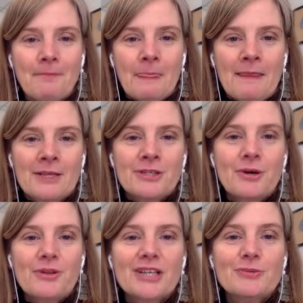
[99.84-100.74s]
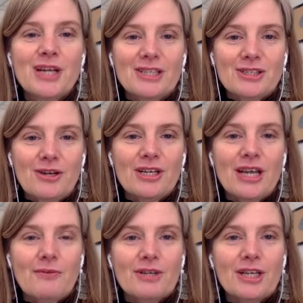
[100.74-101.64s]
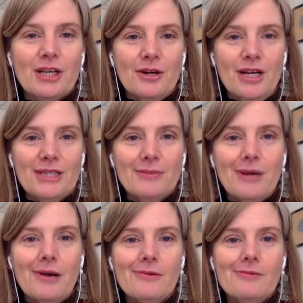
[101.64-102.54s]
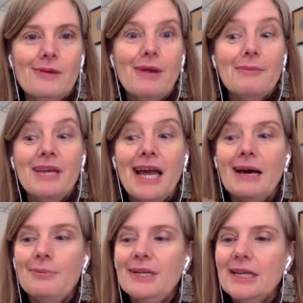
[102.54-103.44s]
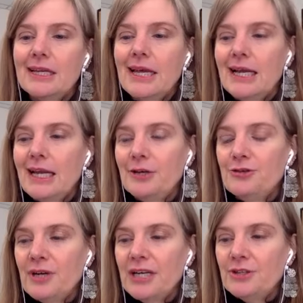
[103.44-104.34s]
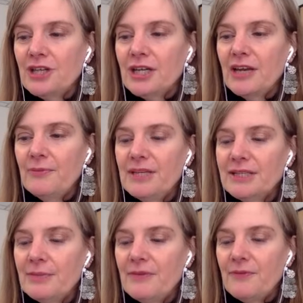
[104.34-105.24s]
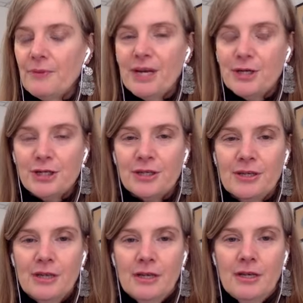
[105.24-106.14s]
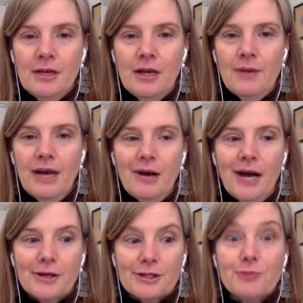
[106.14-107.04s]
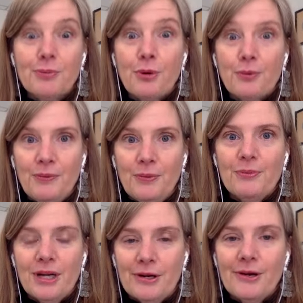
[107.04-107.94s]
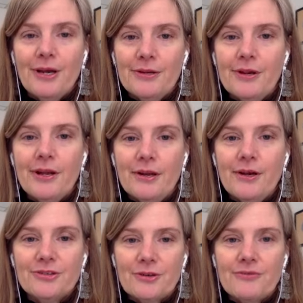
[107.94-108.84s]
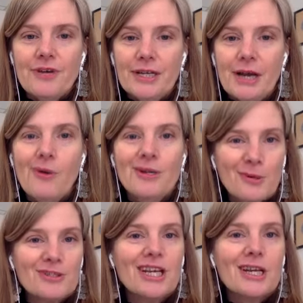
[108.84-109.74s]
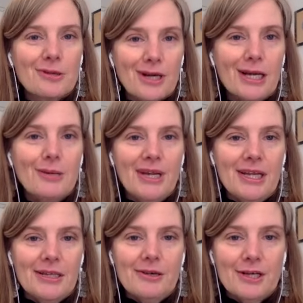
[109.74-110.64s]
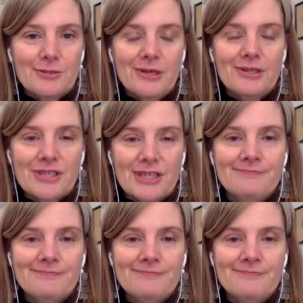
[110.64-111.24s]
So that's when I started to get really curious about what might be happening in that age range that give me some information about how to support people better, and also to find out what particular kind of pain they're experiencing.